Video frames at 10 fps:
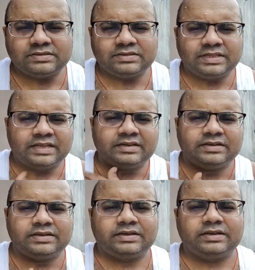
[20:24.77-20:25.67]
then
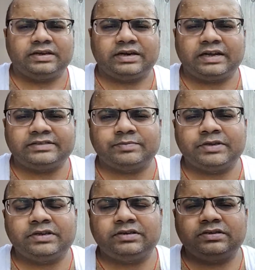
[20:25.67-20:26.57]
dress up
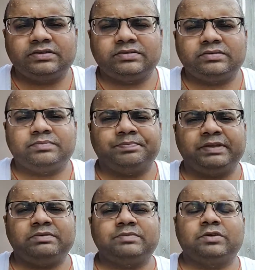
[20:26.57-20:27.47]
in
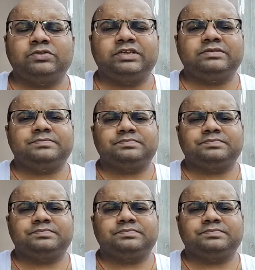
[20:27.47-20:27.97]
minimum clothing